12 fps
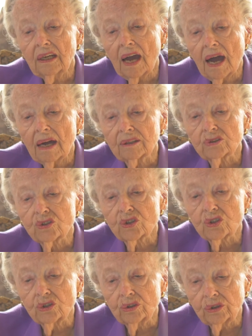
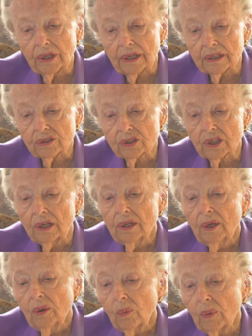cocksureness
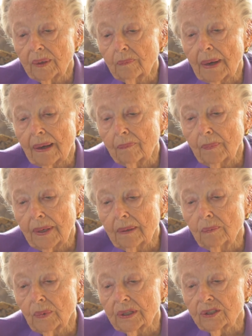when my
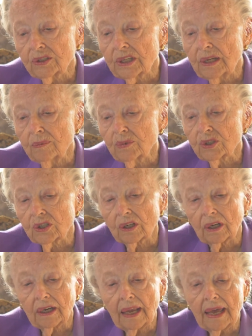memory seems to
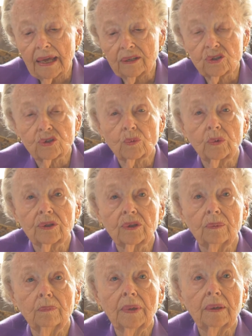clash with
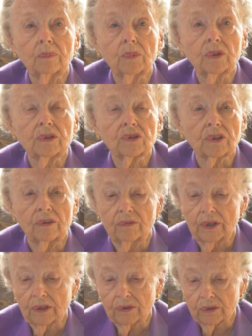the memories of
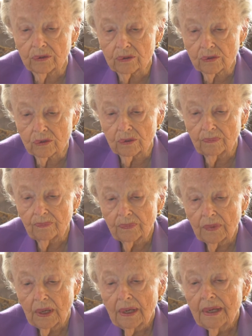others.
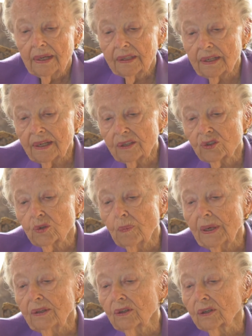Teach
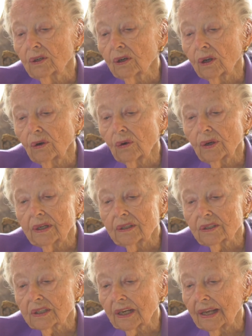me the
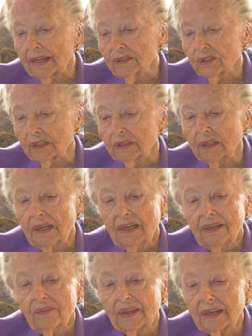glorious lesson
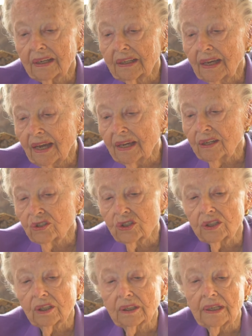that
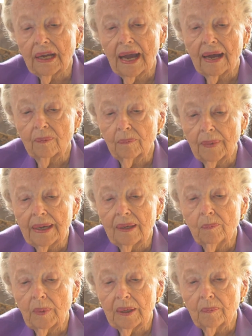occasionally I
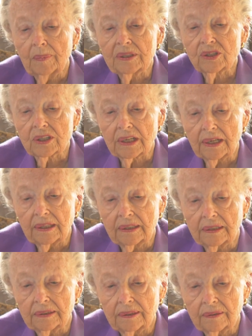may be
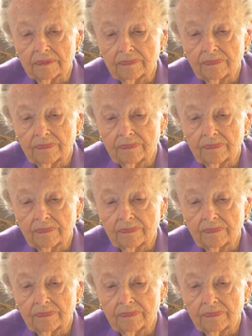mistaken.